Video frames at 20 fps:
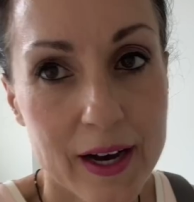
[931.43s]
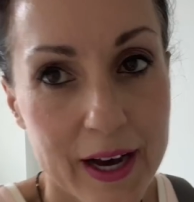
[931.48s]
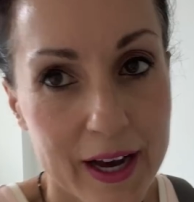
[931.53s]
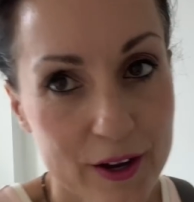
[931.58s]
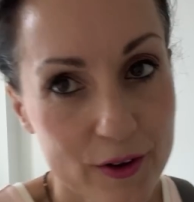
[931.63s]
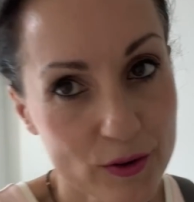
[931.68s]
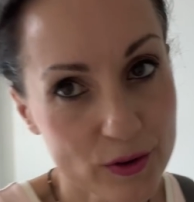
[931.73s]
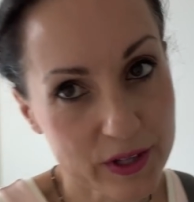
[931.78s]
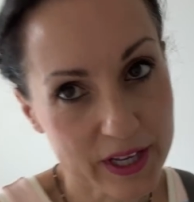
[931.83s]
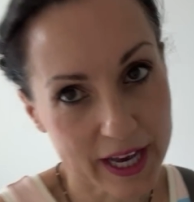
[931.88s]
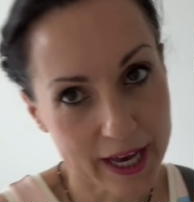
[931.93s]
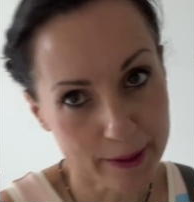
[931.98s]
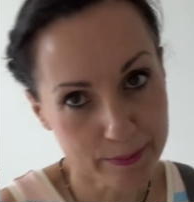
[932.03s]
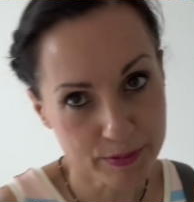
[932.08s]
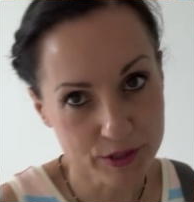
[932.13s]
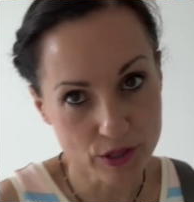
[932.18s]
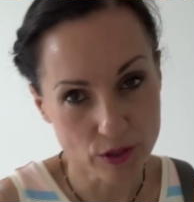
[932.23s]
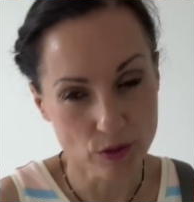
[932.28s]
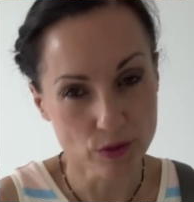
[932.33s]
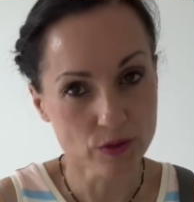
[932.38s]
I could
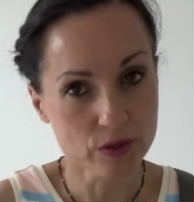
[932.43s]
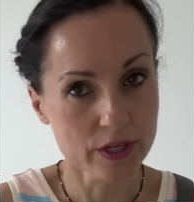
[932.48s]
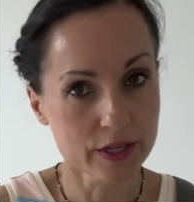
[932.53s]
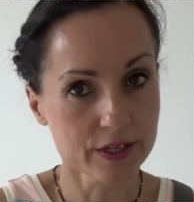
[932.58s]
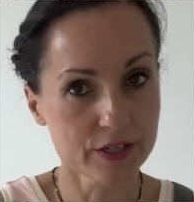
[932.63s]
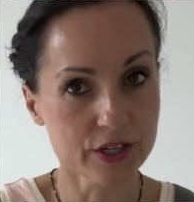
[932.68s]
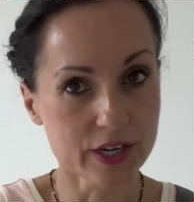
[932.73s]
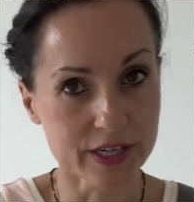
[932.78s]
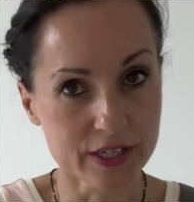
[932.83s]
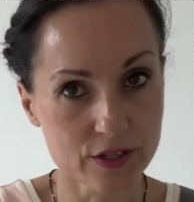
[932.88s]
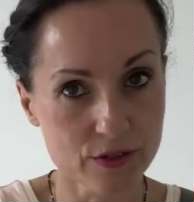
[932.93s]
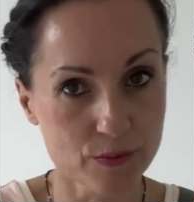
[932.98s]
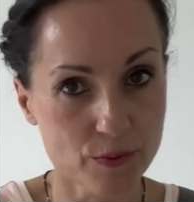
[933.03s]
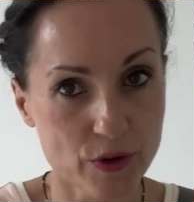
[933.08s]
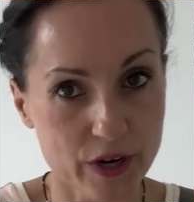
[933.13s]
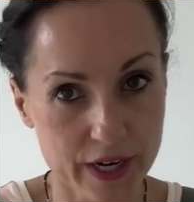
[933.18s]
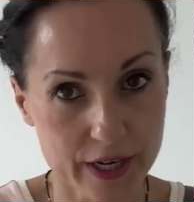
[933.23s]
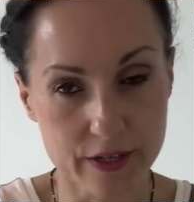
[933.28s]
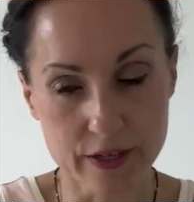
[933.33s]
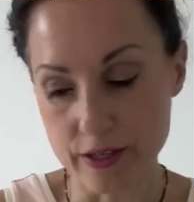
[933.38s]
absolutely just
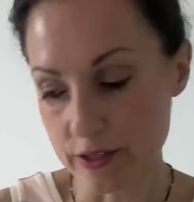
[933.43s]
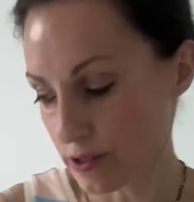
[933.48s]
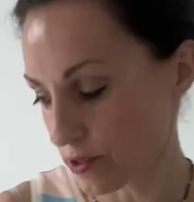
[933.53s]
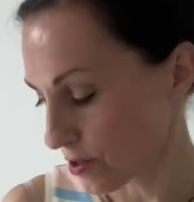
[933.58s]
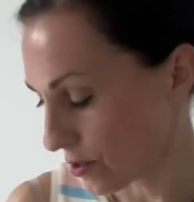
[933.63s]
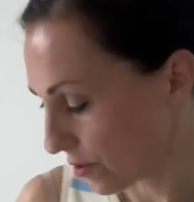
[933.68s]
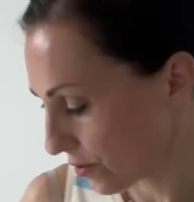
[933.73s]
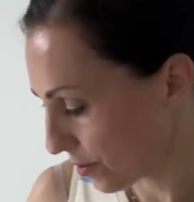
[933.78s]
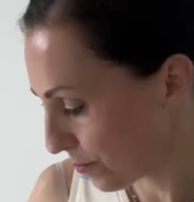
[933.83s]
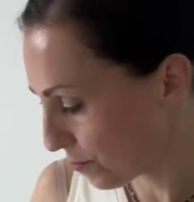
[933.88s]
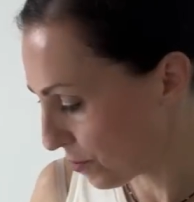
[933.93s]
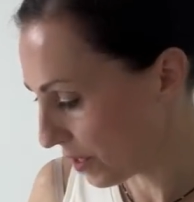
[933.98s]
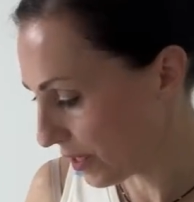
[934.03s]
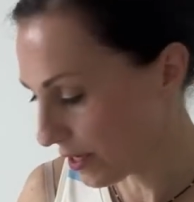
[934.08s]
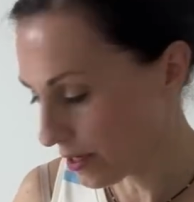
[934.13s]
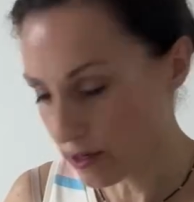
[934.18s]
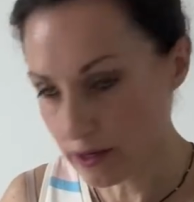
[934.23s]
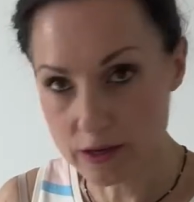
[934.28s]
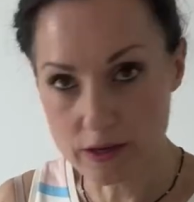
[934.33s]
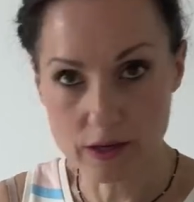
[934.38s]
wear this on the
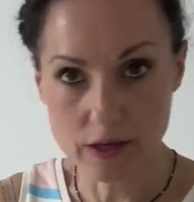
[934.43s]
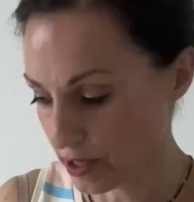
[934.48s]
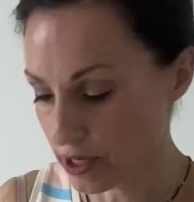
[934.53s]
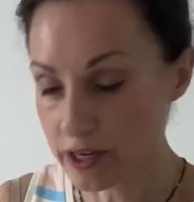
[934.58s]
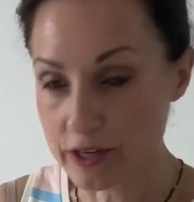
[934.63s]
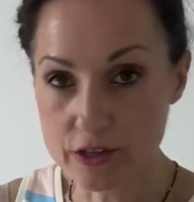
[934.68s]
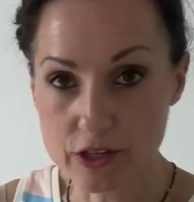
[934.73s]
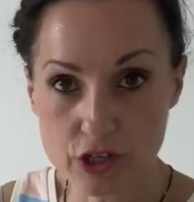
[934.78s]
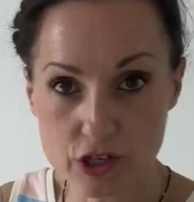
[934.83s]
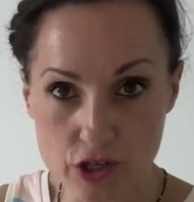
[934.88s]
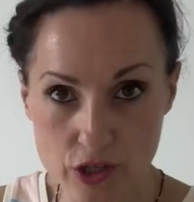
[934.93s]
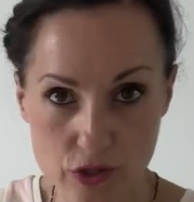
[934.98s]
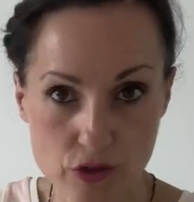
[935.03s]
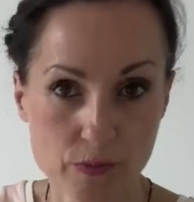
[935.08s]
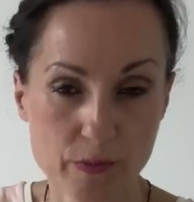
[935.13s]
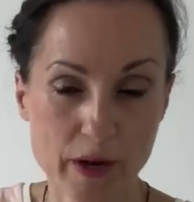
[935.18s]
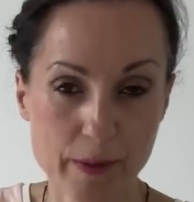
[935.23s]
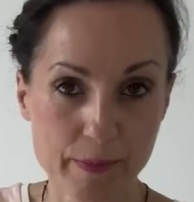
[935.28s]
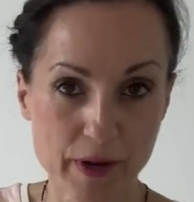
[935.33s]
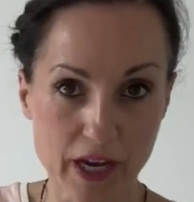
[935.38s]
plane in addition to
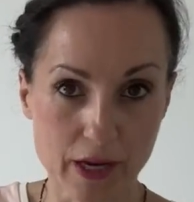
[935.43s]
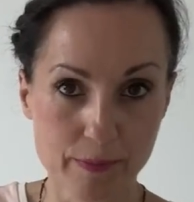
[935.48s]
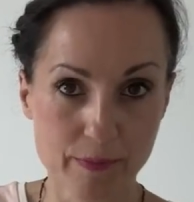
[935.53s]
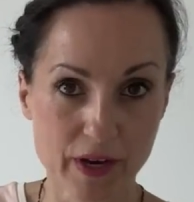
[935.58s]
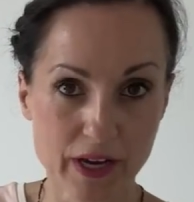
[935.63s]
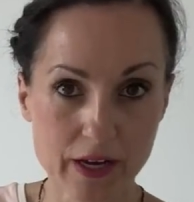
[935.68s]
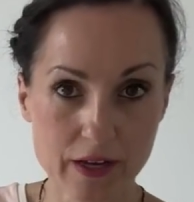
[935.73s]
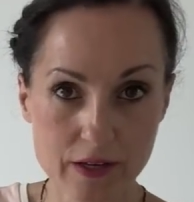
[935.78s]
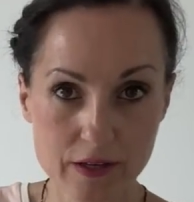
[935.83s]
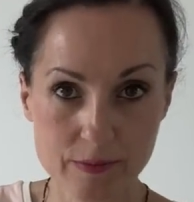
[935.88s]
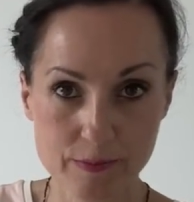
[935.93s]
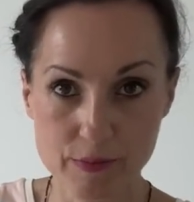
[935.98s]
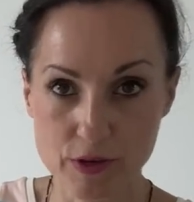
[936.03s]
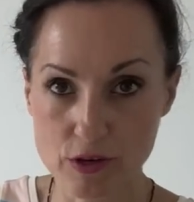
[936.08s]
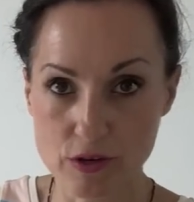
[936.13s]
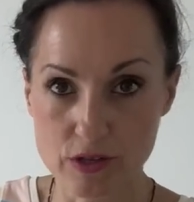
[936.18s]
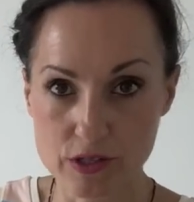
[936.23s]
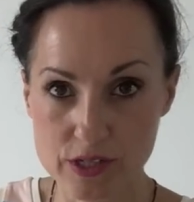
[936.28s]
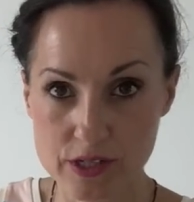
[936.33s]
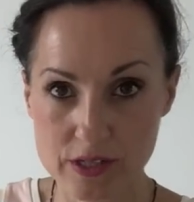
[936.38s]
my backpack,
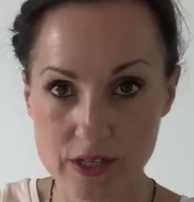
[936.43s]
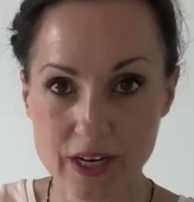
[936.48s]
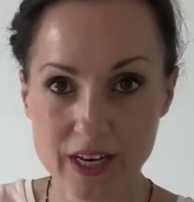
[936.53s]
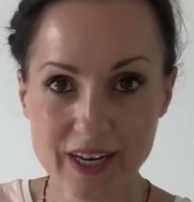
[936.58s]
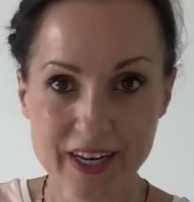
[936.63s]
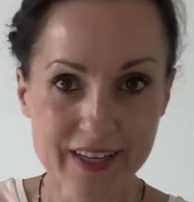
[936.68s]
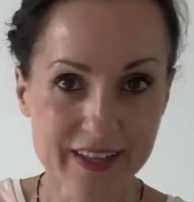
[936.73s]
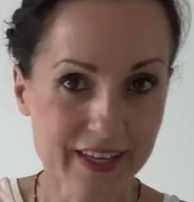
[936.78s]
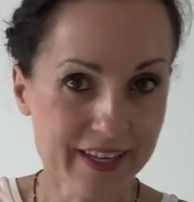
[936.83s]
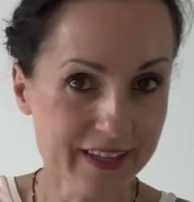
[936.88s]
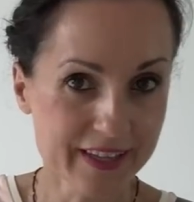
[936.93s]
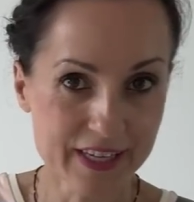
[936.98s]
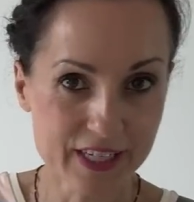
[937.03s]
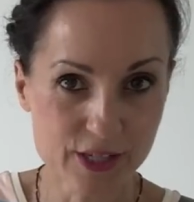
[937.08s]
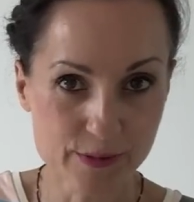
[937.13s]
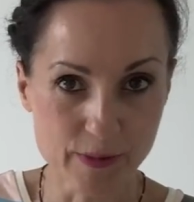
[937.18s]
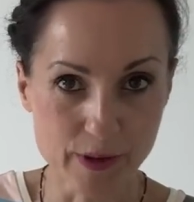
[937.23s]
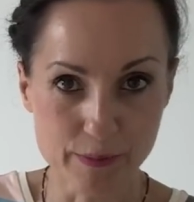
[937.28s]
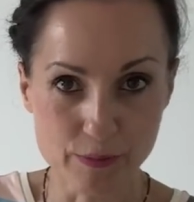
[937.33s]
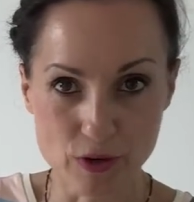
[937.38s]
because then that's
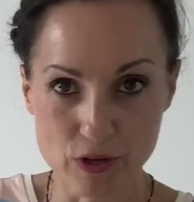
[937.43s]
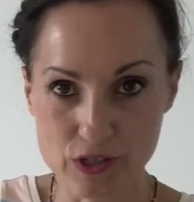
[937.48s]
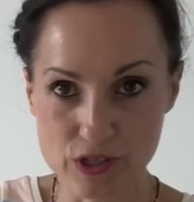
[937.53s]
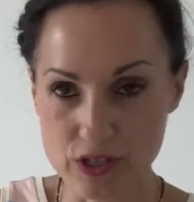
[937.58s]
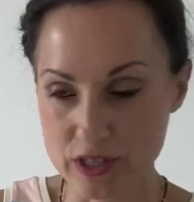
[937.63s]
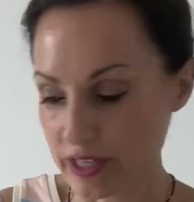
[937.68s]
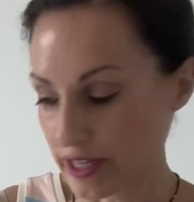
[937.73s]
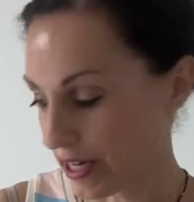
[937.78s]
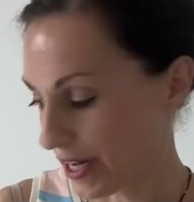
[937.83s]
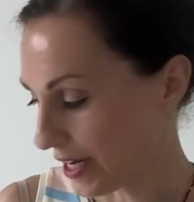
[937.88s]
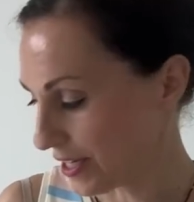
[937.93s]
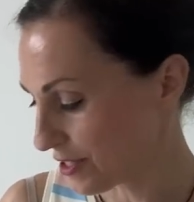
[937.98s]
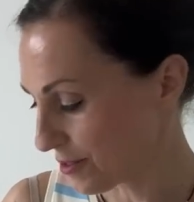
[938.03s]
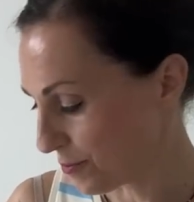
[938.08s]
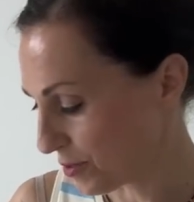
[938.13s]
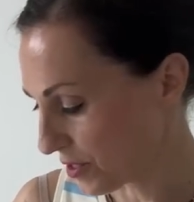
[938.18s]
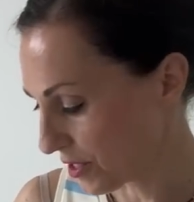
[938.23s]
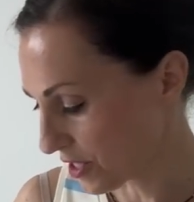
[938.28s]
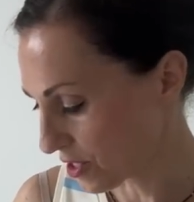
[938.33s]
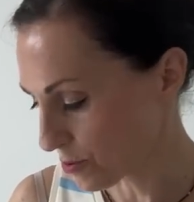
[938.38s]
my personal item
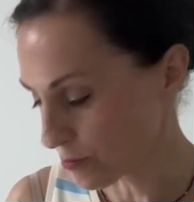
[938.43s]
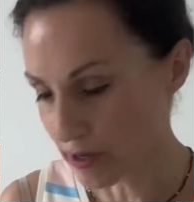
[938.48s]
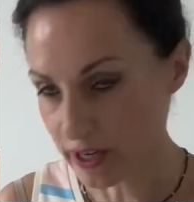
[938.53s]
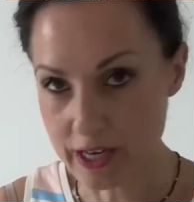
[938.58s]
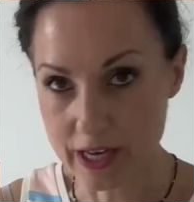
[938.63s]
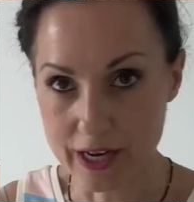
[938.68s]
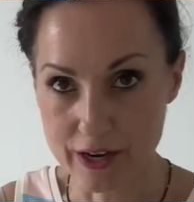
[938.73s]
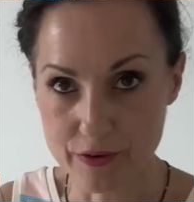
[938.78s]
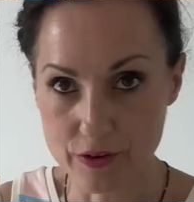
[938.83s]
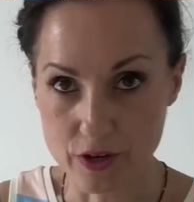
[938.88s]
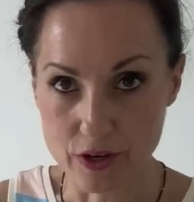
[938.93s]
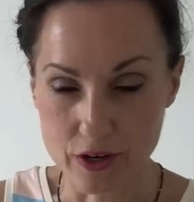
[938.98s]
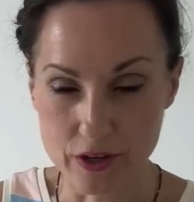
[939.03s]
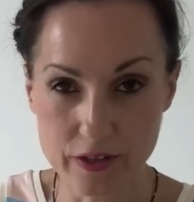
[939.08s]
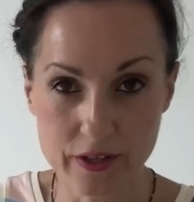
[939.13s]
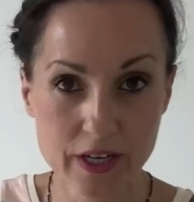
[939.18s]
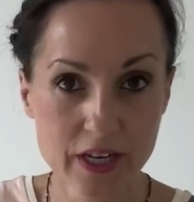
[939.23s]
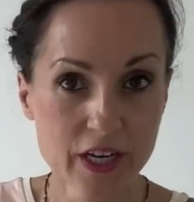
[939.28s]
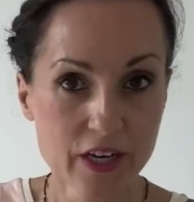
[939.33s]
and that's my carry-on,